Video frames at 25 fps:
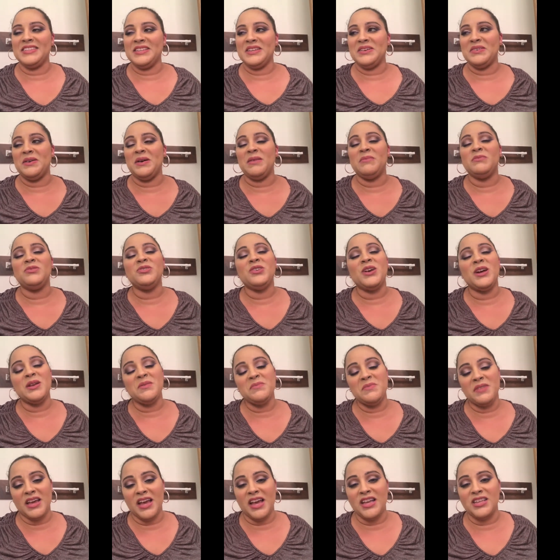So I'm trying to
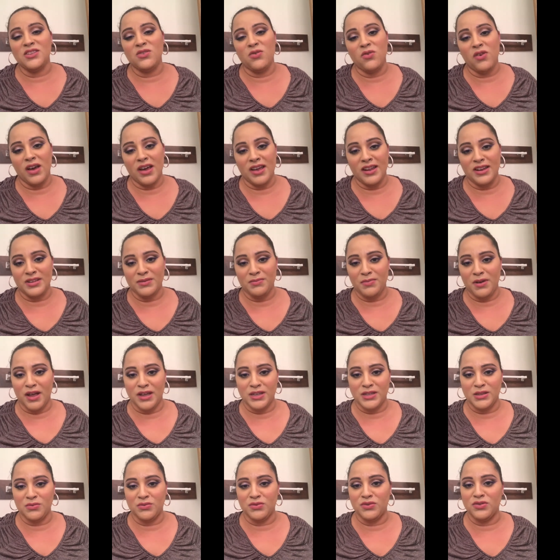be as quiet as
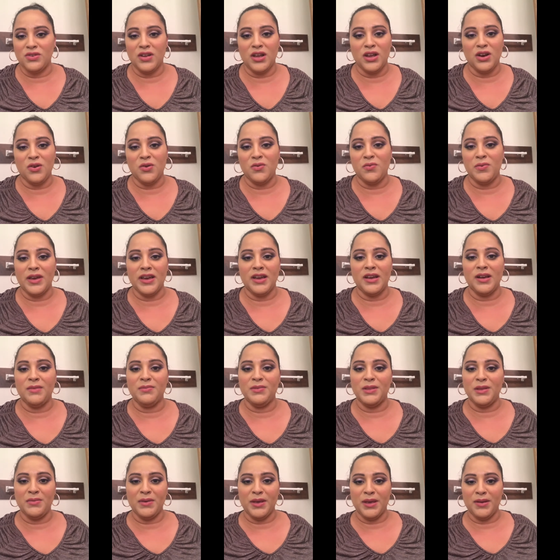possible so I don't wake
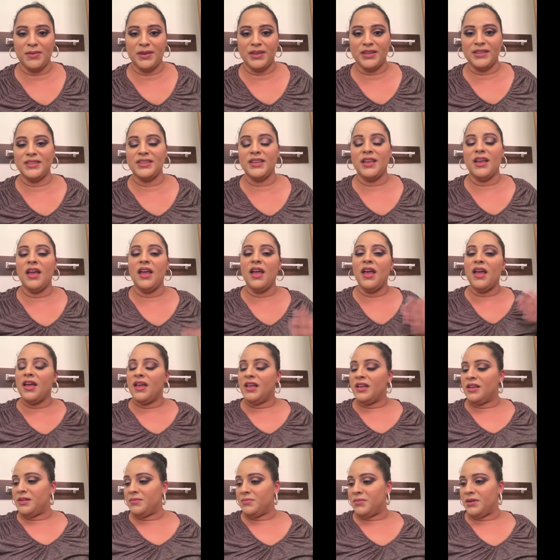up the babies,
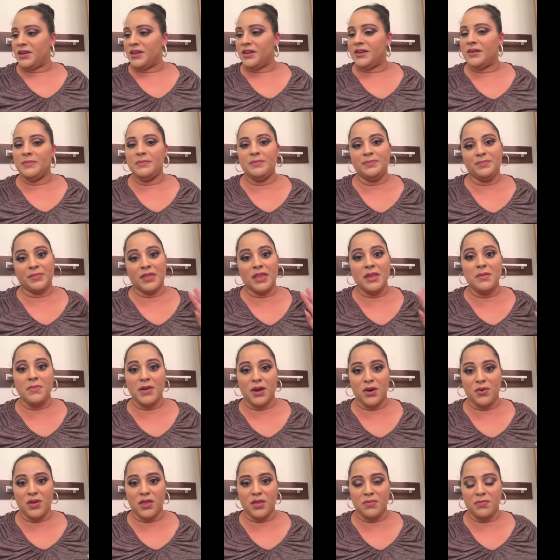but
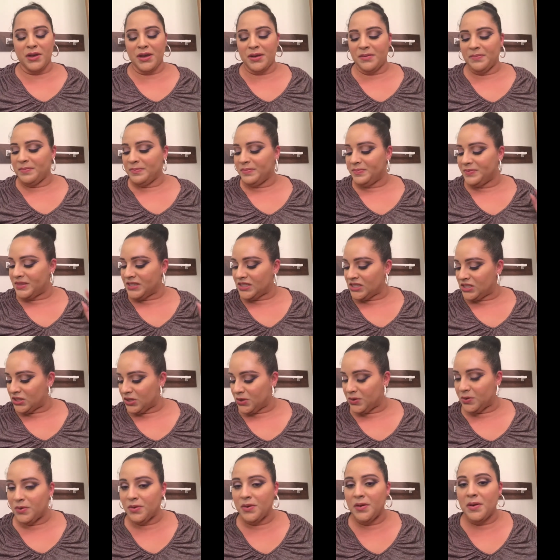bear with me
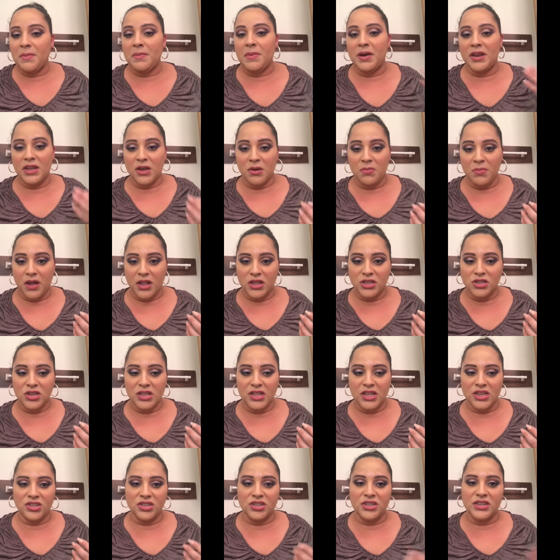so my nail polish
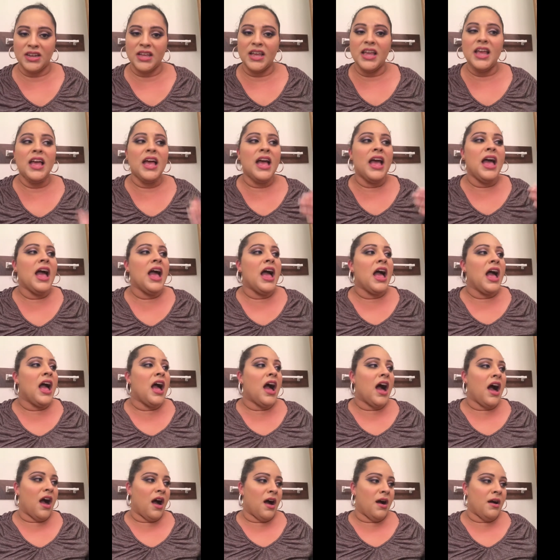collection.
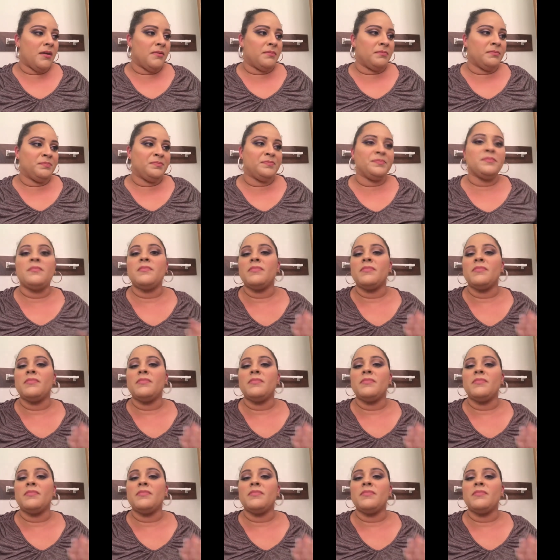Um,